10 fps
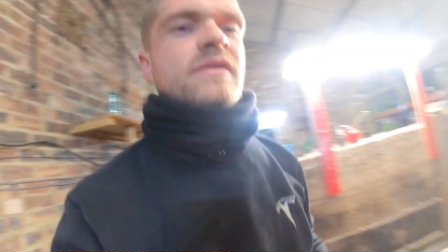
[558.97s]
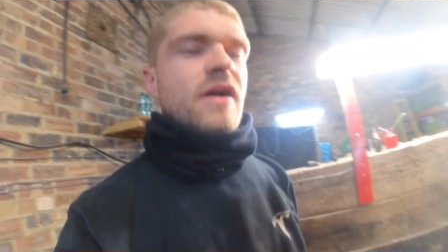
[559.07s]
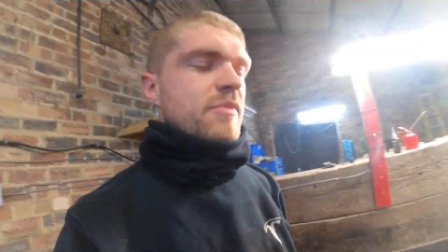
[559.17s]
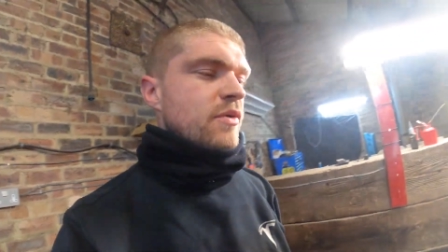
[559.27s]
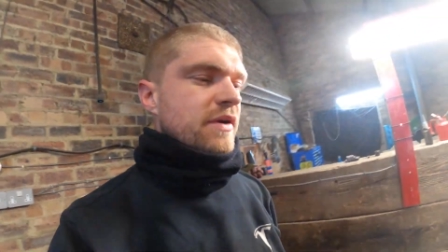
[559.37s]
the
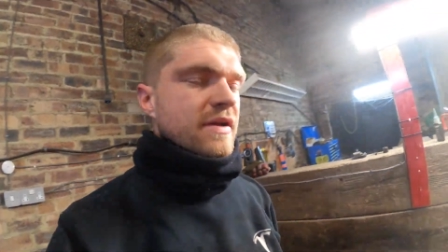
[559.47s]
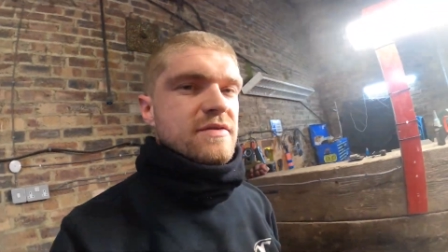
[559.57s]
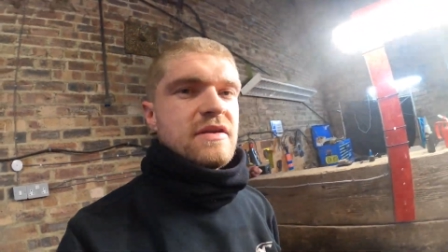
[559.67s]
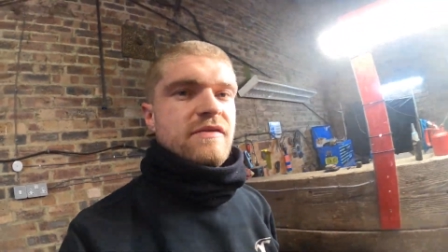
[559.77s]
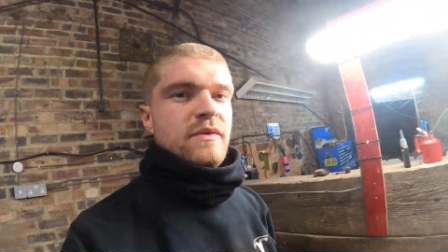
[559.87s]
turbo on it and
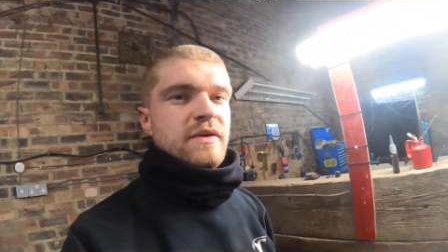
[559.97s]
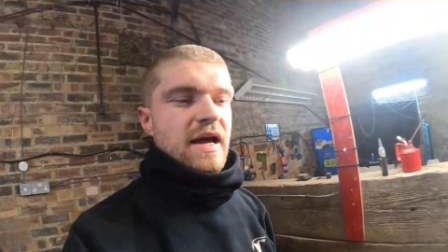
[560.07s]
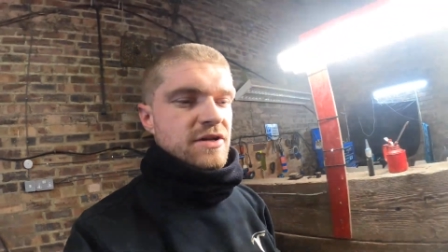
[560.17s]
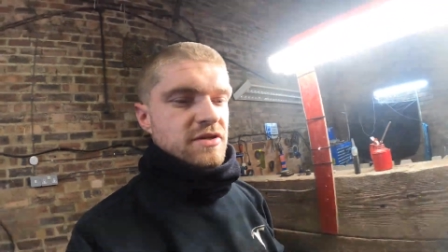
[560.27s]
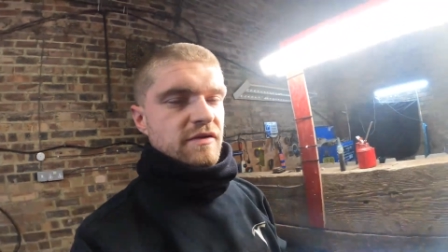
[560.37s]
see if it would
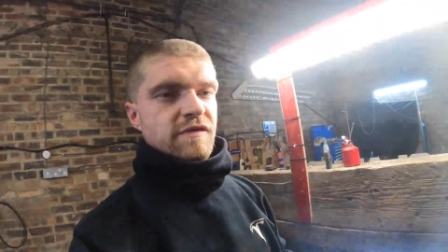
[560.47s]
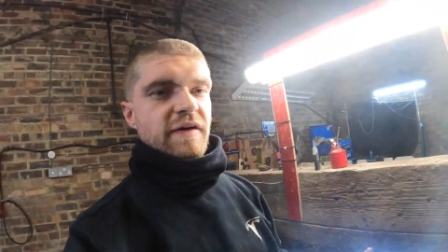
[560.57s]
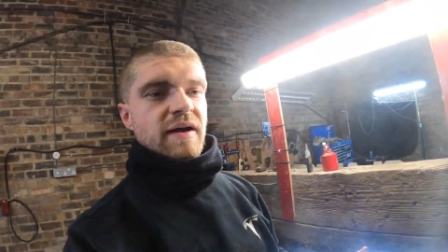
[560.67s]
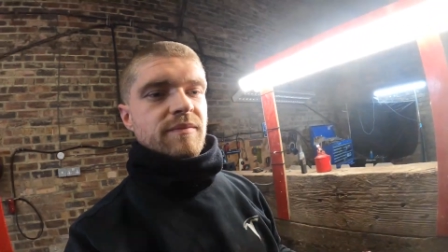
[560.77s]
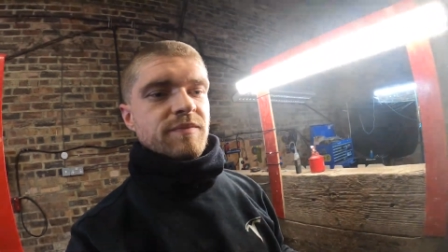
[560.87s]
actually
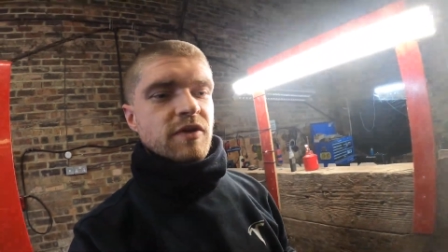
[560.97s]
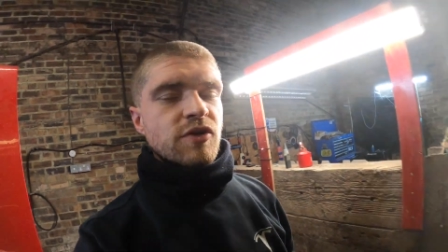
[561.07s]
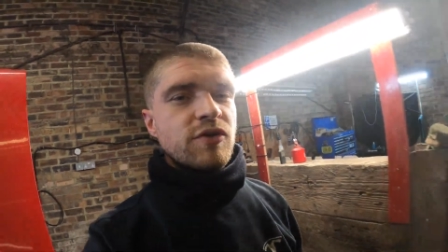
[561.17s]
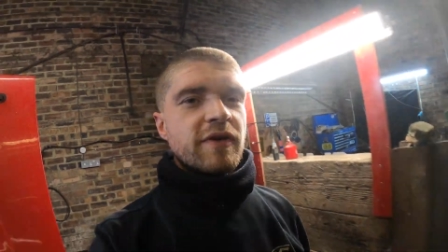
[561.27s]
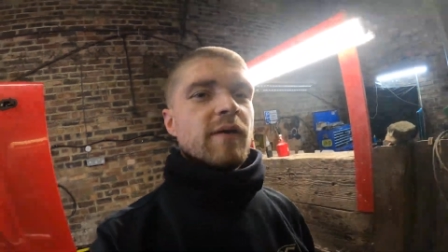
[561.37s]
fit. The
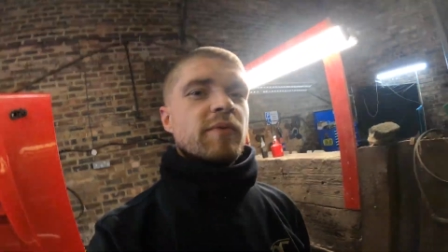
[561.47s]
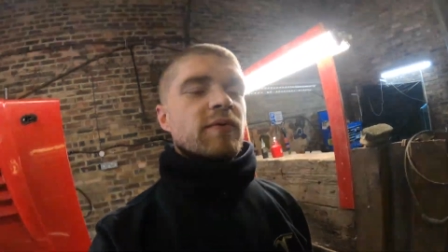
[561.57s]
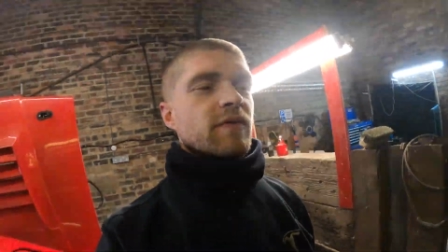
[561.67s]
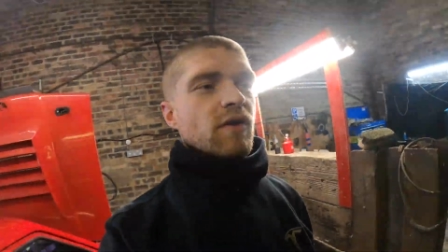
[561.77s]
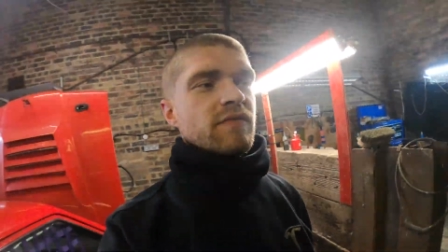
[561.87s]
new
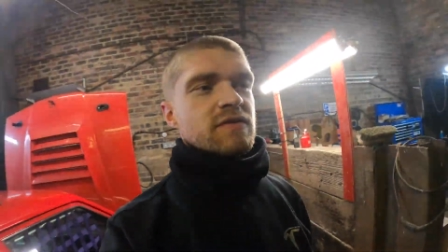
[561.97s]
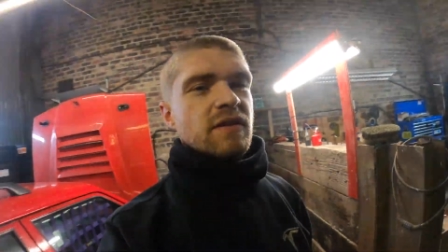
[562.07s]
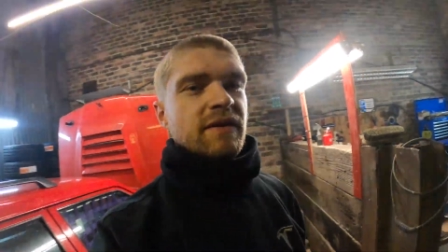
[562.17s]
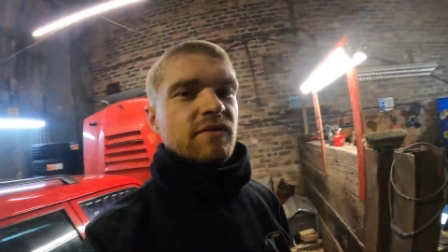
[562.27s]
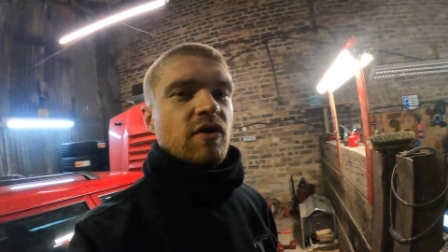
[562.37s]
turbo,
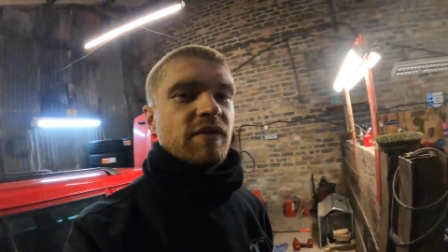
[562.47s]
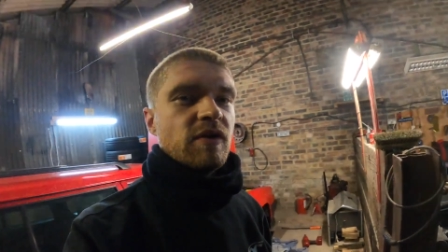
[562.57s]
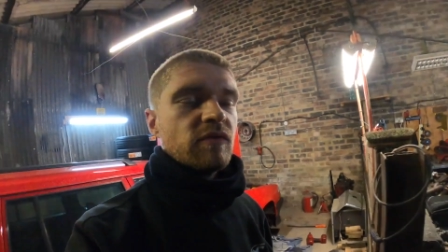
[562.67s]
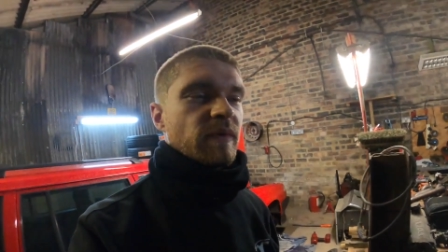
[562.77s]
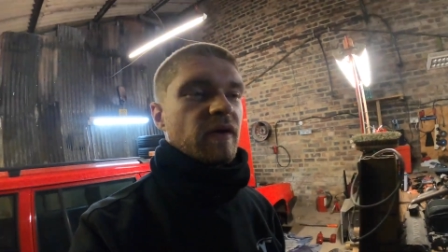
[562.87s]
obviously, not the
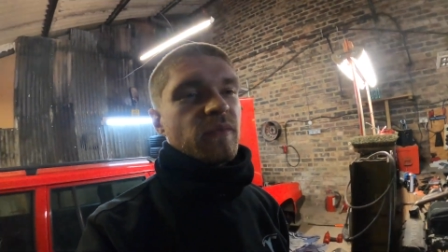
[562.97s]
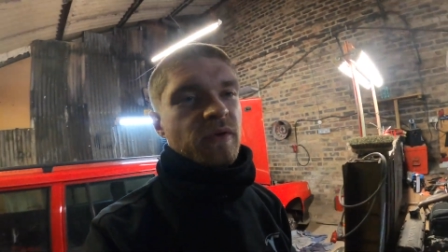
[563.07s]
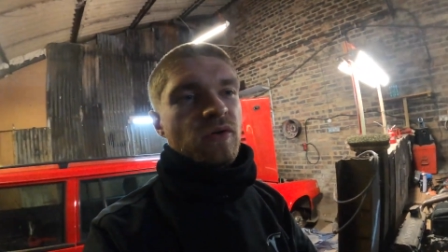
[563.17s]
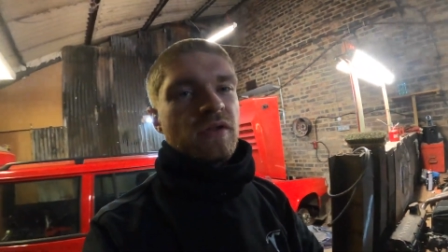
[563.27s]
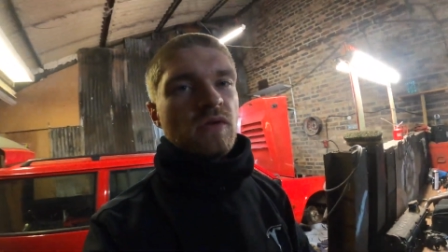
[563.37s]
old one.
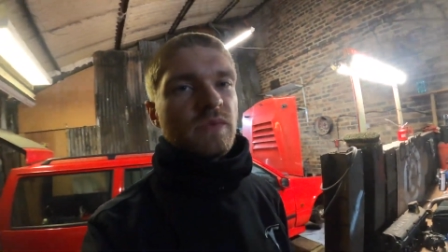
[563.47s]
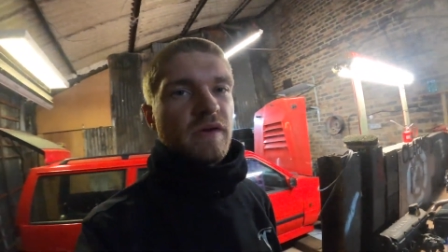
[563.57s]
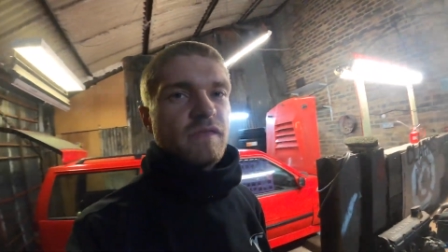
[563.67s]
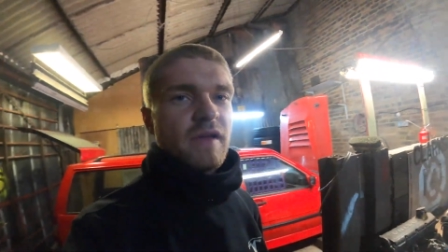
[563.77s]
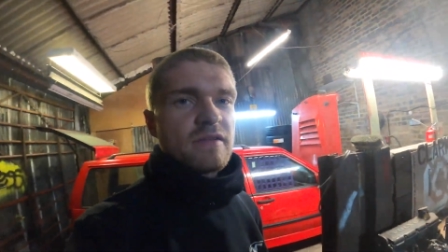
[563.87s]
We know the old
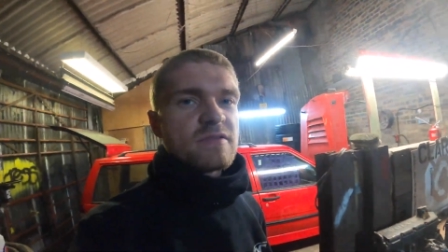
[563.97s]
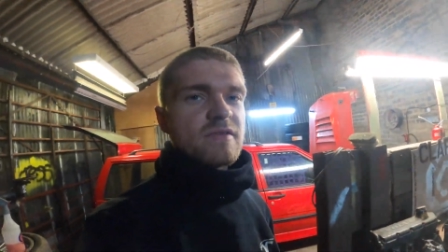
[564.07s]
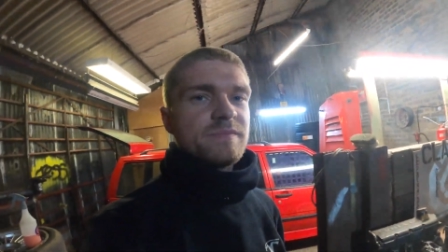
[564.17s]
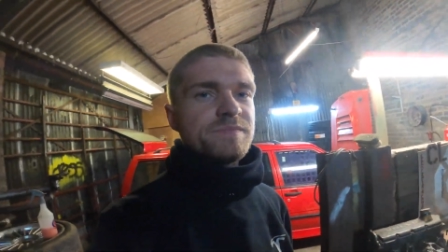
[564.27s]
one fits.